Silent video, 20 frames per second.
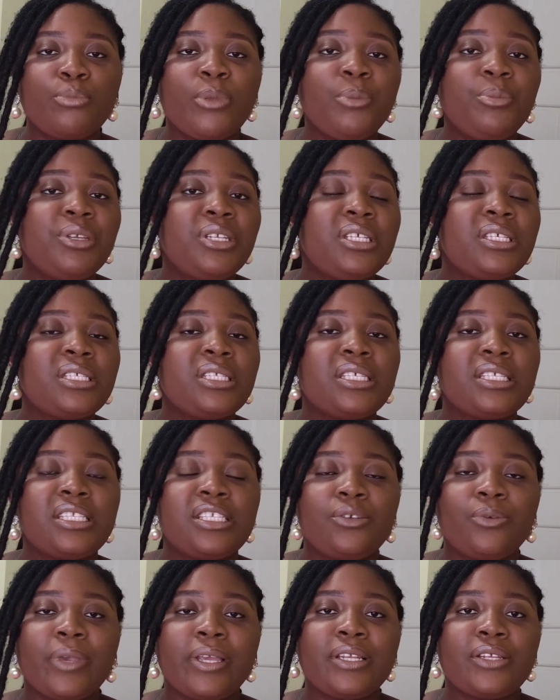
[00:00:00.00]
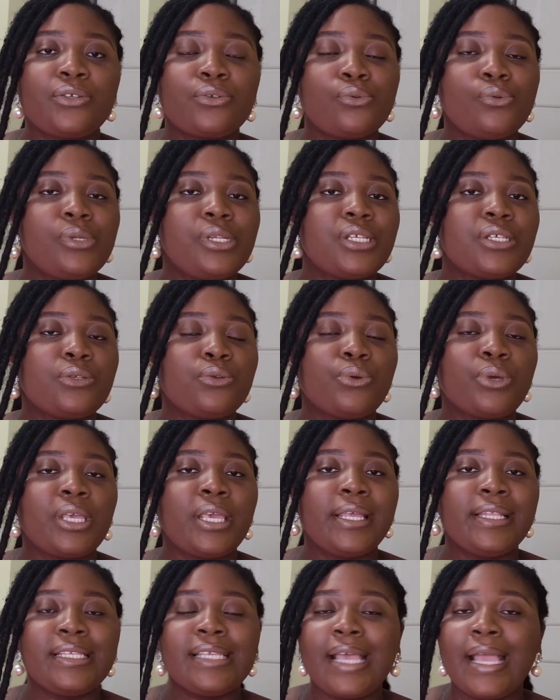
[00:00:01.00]
Maybe the city where the school is
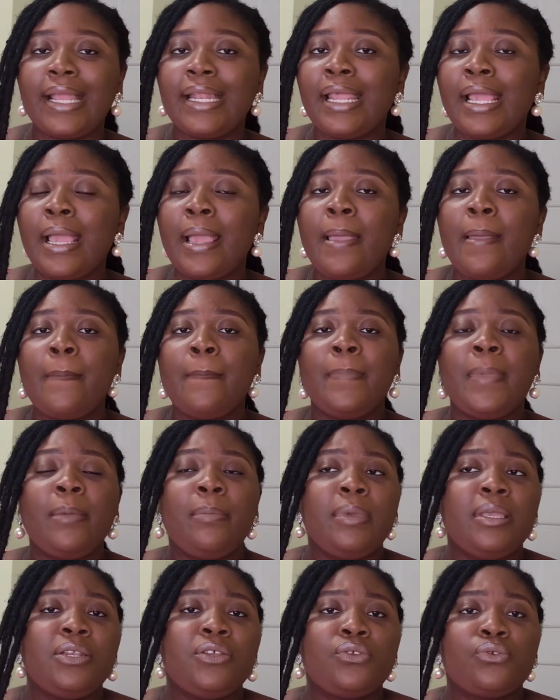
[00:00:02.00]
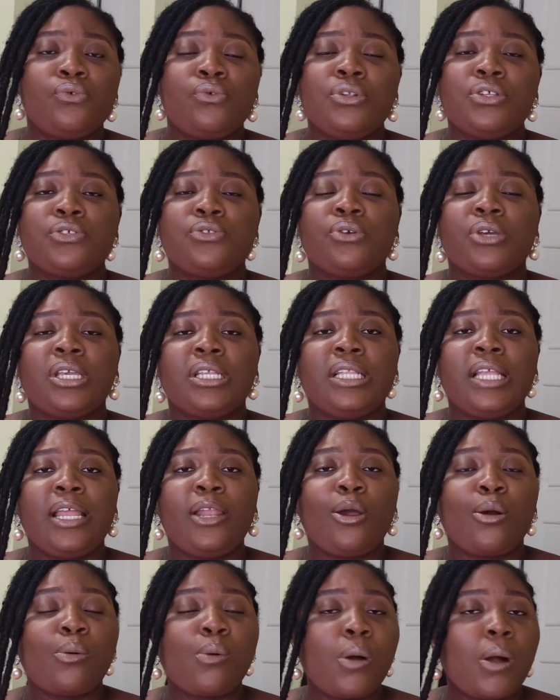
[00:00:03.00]
located, maybe the school is located
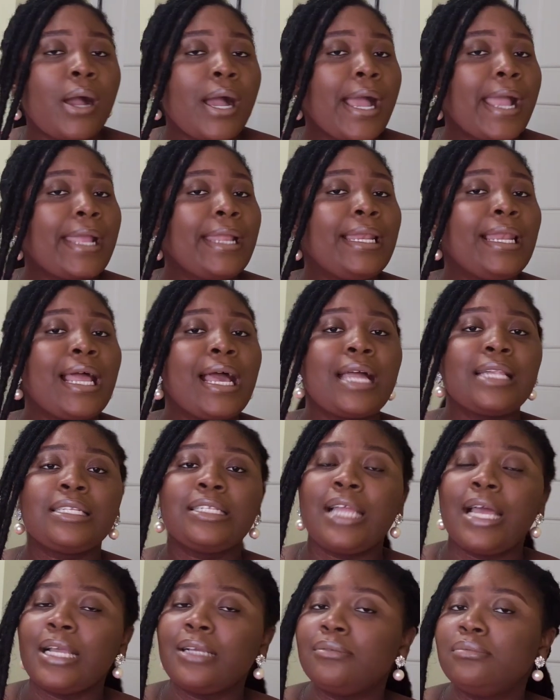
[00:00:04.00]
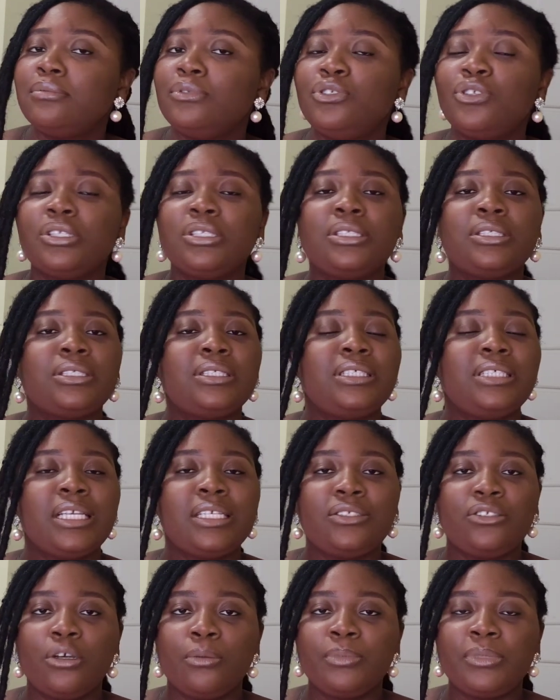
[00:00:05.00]
on one island. And just say
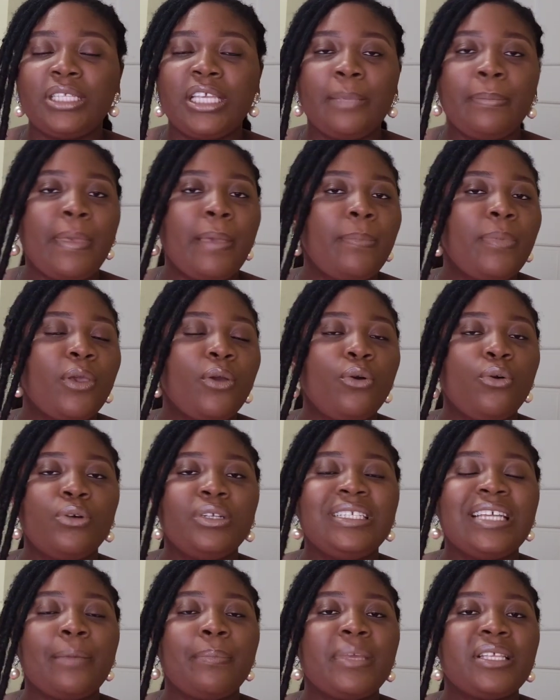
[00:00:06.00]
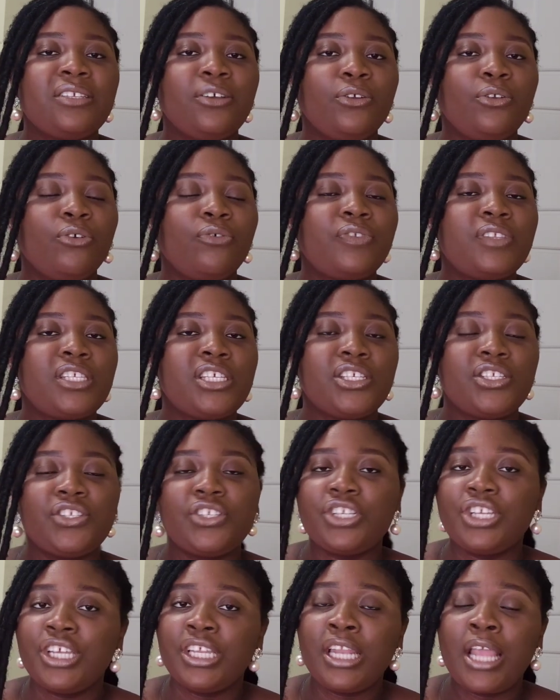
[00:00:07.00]
something, maybe their method of
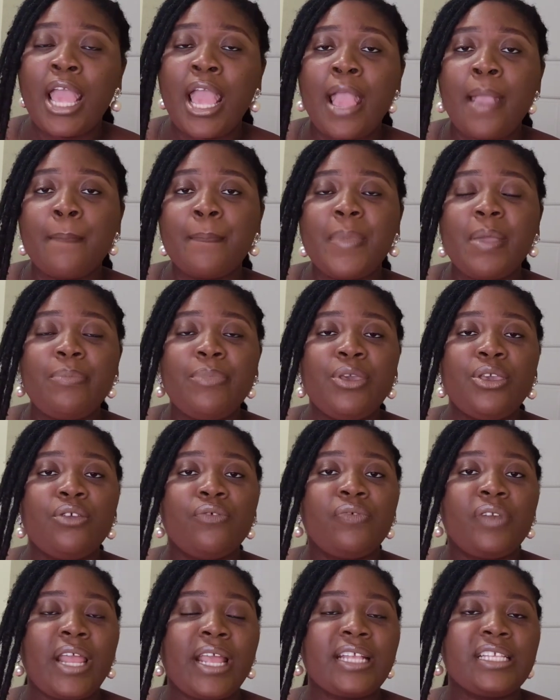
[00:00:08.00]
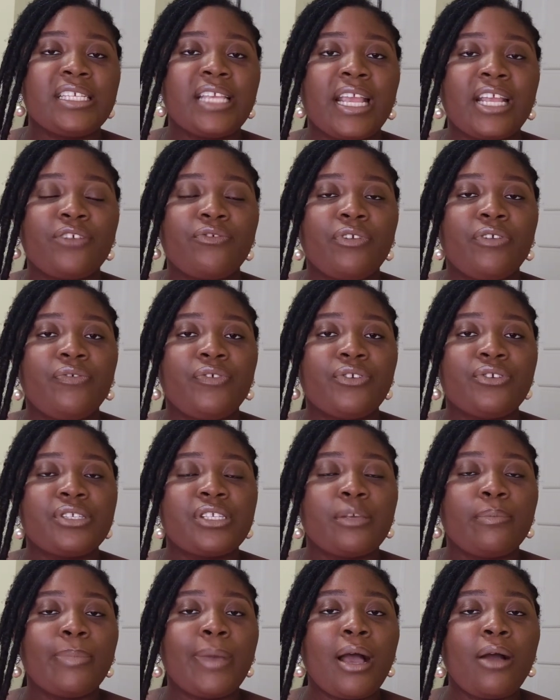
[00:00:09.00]
teaching, maybe you've like checked reviews
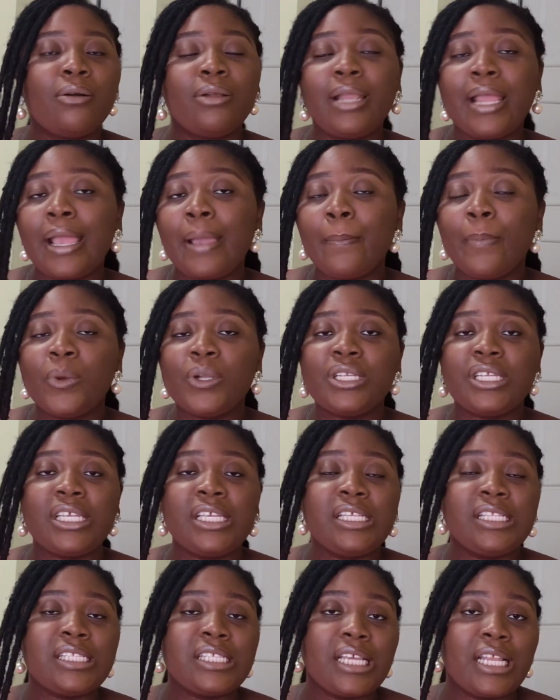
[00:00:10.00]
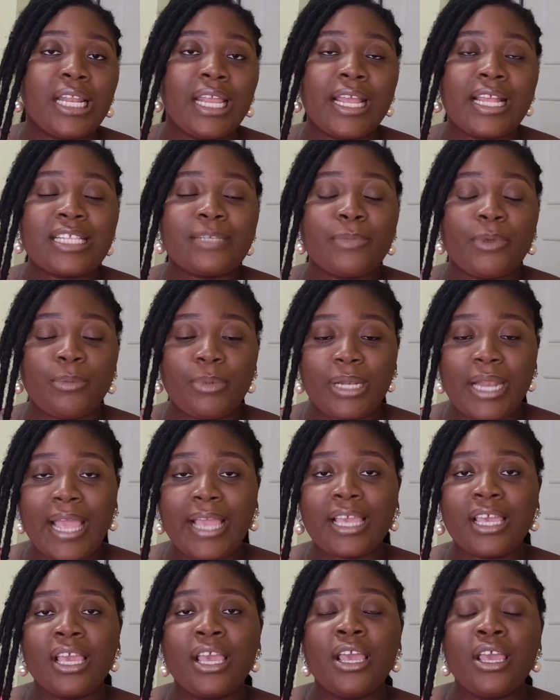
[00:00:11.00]
about them on the internet, maybe
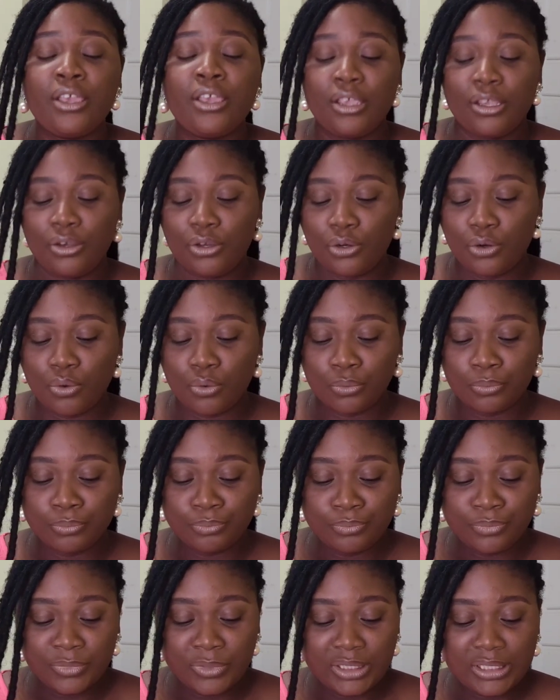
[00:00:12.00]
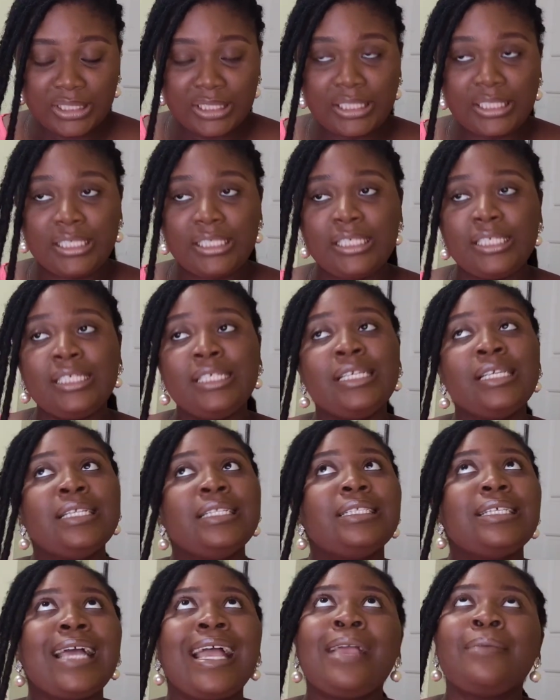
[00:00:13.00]
like the
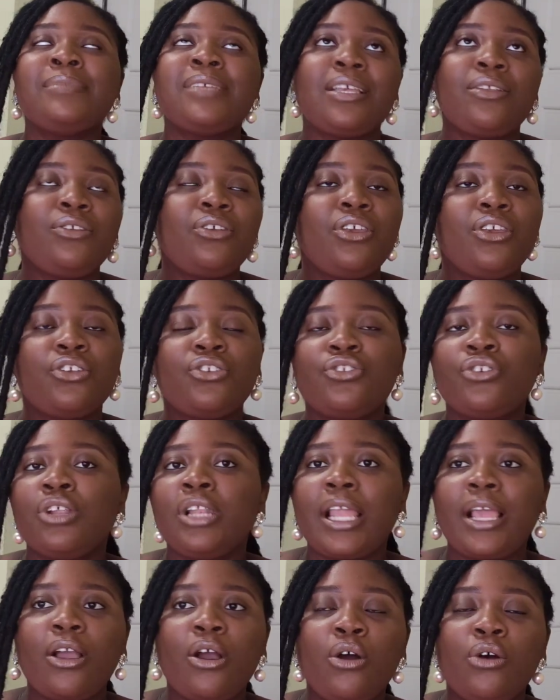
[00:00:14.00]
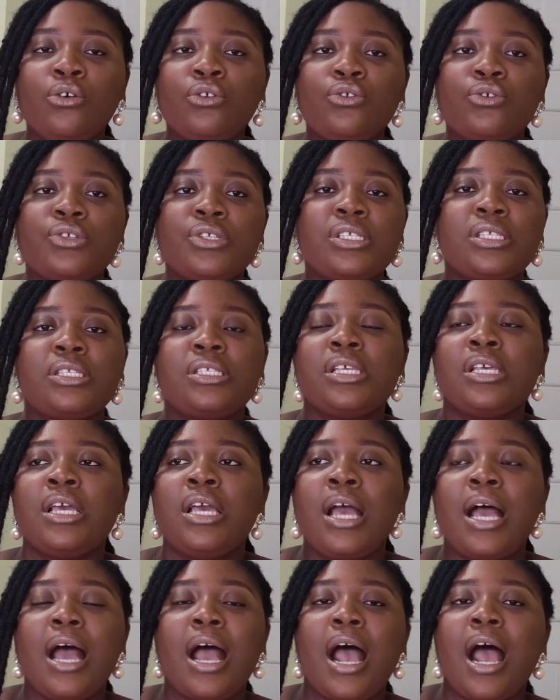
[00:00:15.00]
Times Education, like all those
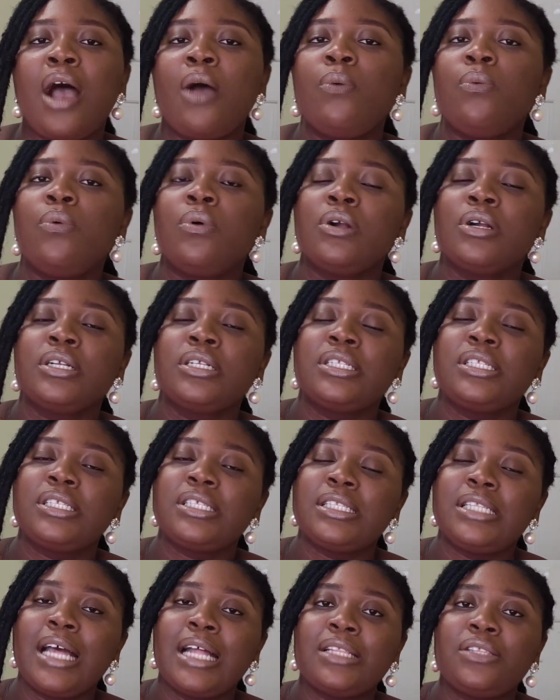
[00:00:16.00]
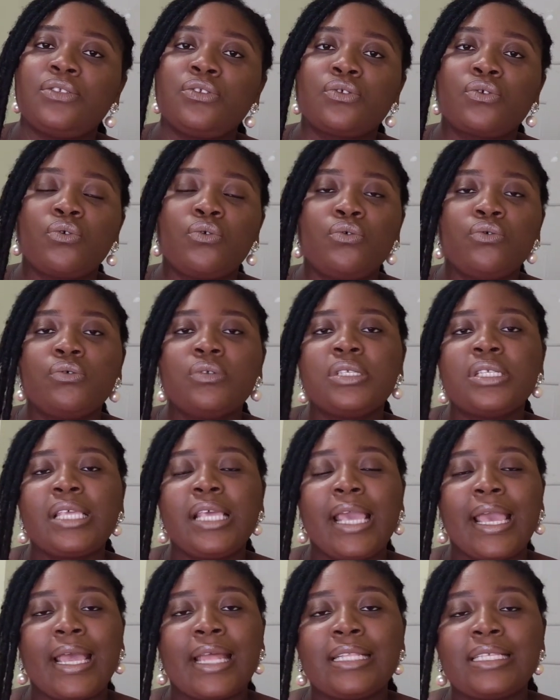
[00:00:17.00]
awards that schools
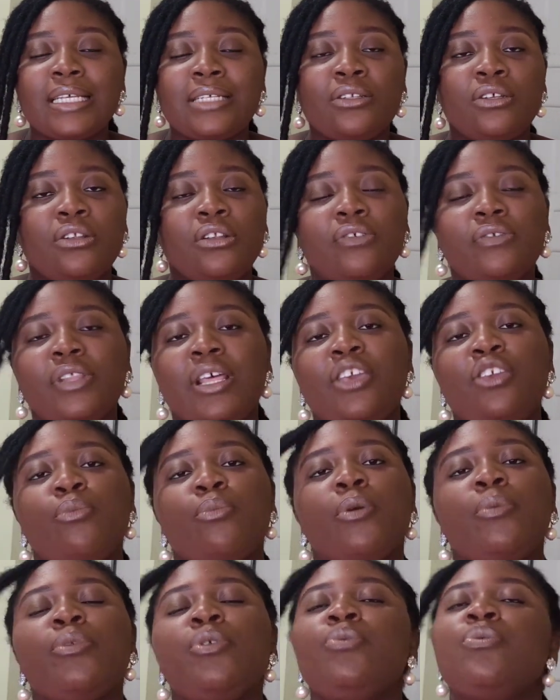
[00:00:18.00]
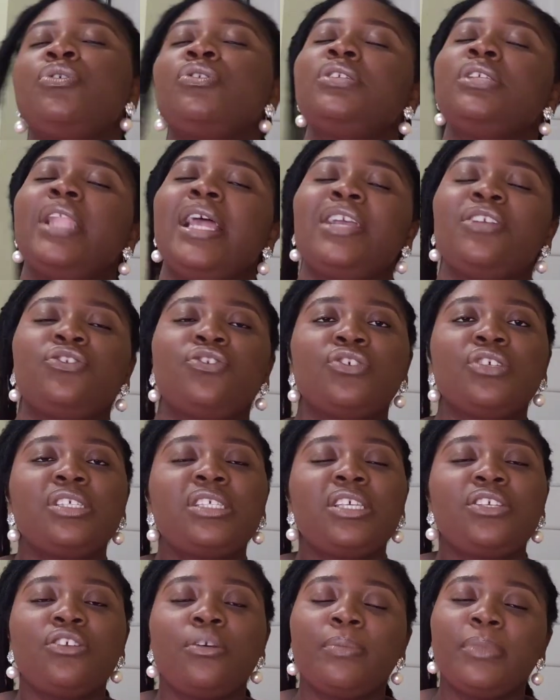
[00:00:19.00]
get and all of that. You probably want to like just
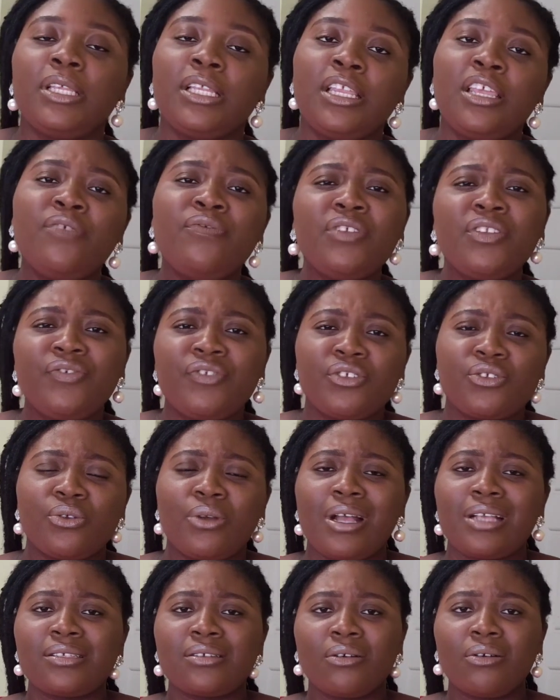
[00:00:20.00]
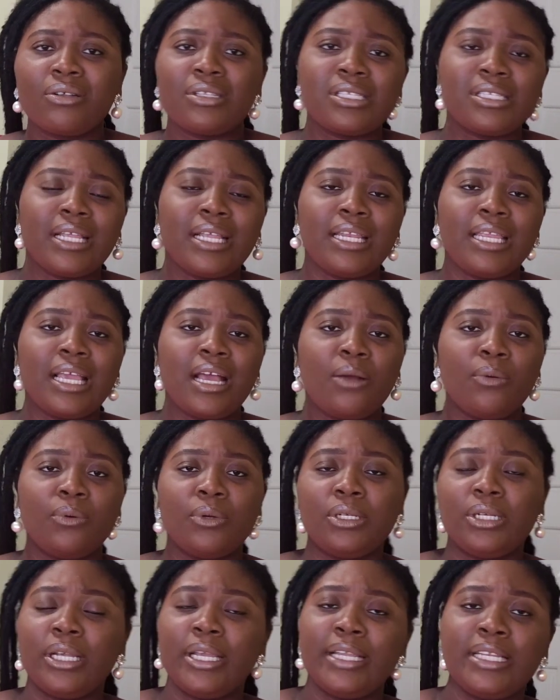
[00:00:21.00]
say something, even if the school hasn't gotten any
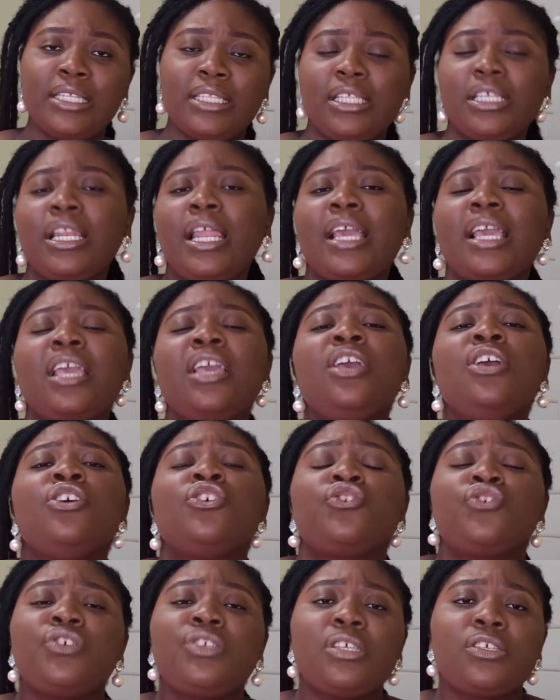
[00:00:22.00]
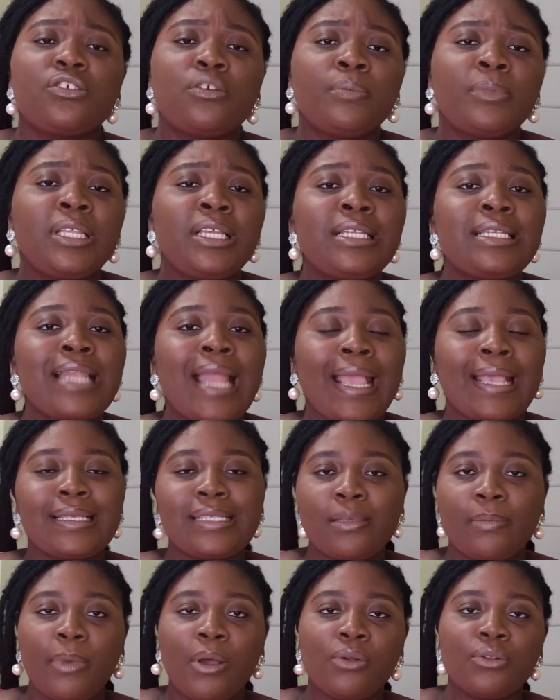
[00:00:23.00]
award or anything, like just say something
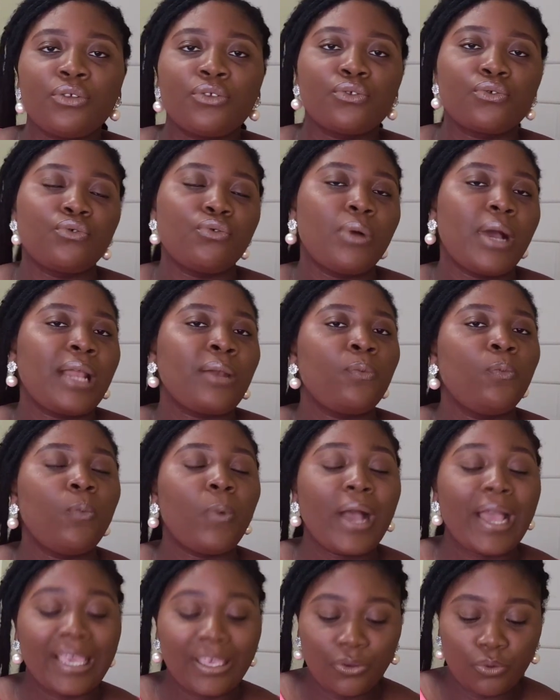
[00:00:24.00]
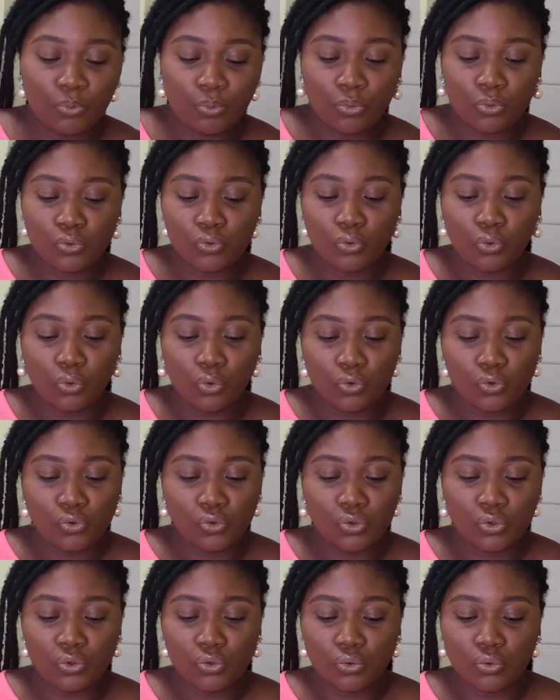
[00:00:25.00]
nice about the school and why you want to go to
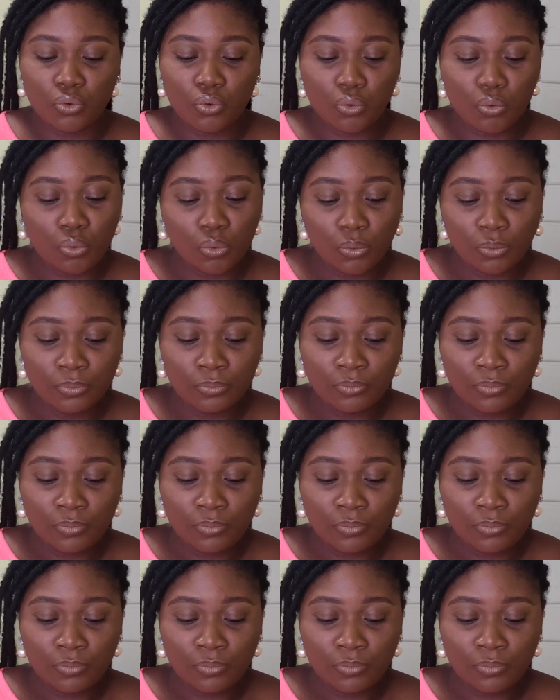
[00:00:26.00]
the school.